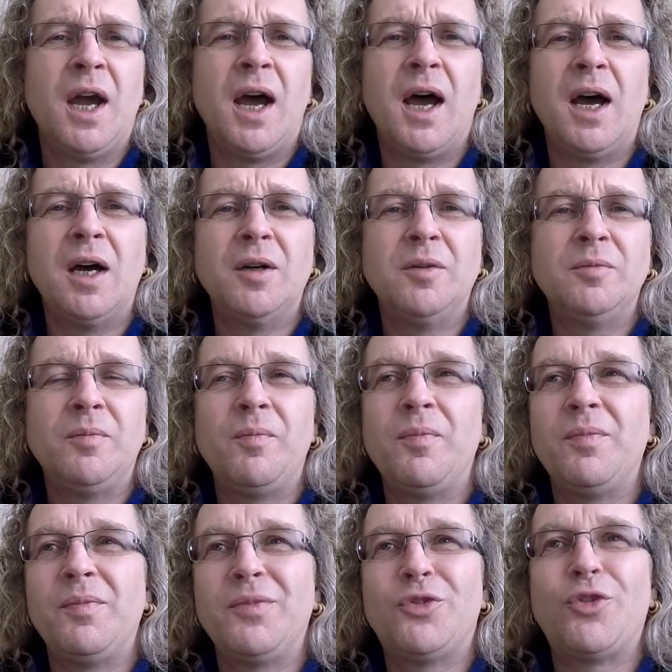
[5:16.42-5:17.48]

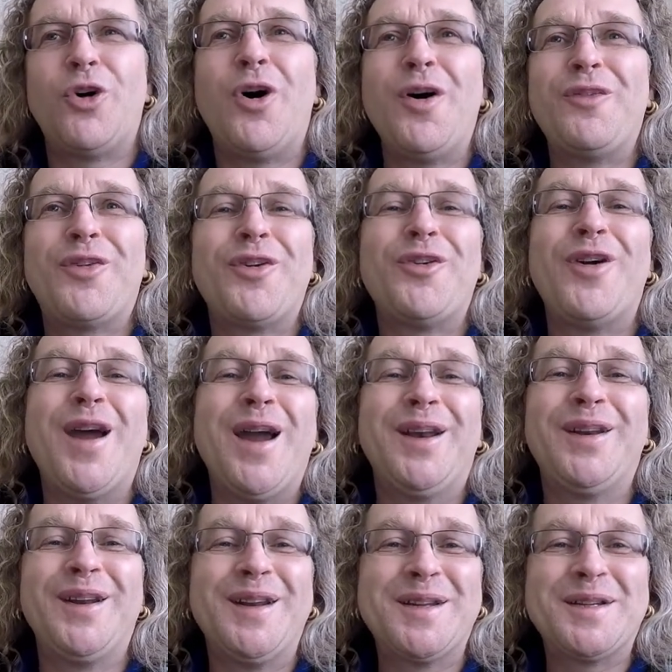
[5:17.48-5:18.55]
driving
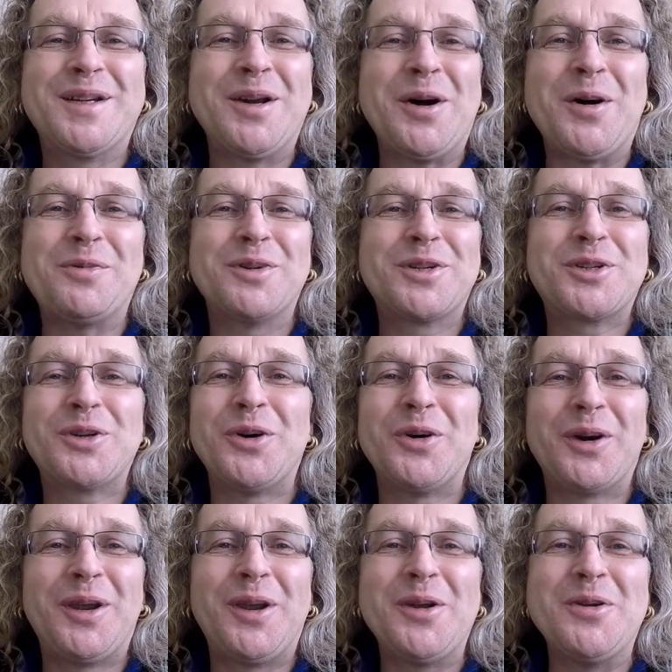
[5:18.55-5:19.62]
around in this car with
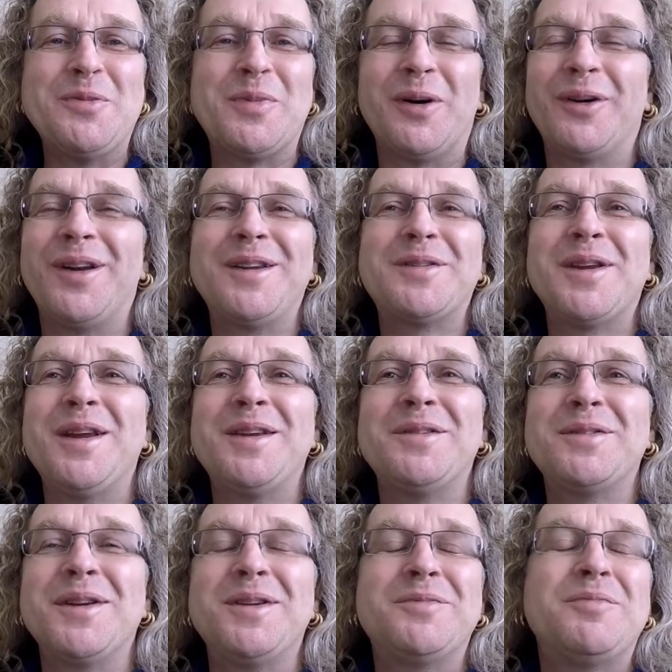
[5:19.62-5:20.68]
Scott Cuba.
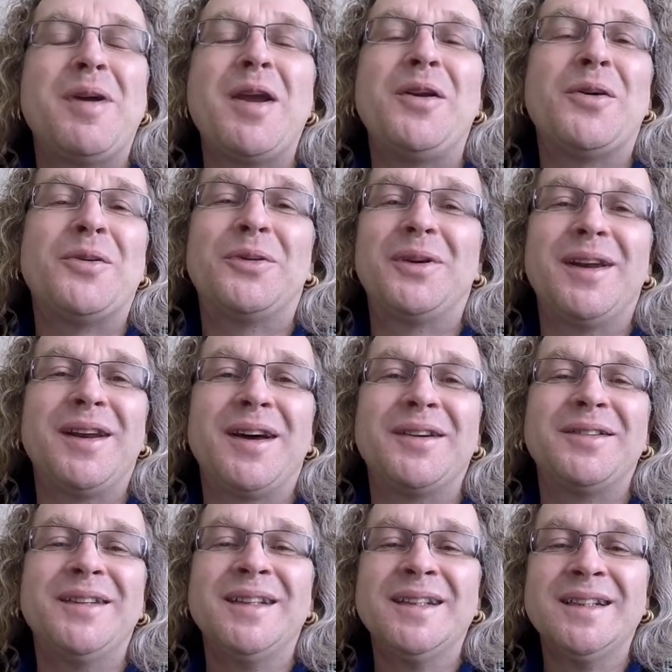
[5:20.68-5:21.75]
It's mental, you
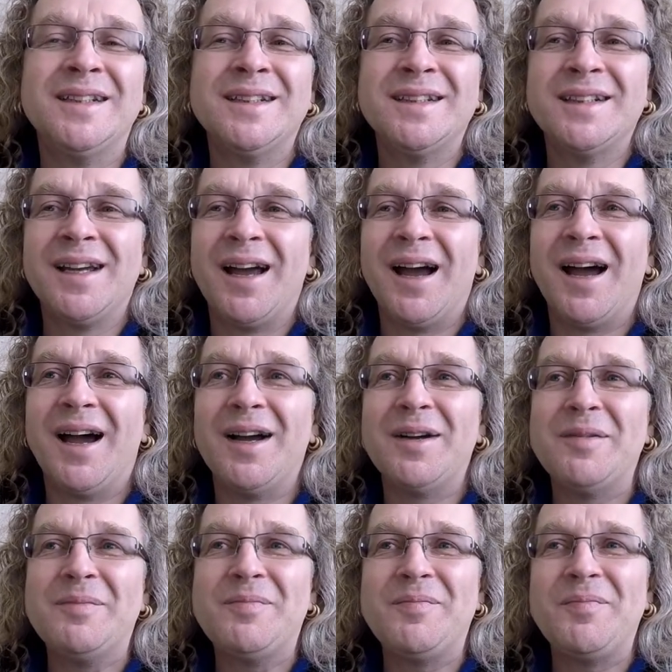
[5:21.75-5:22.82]
know.
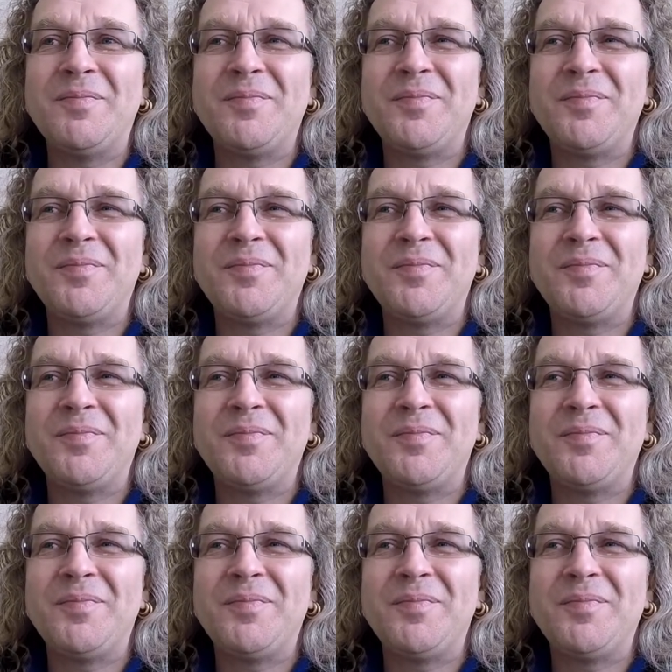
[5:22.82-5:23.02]
And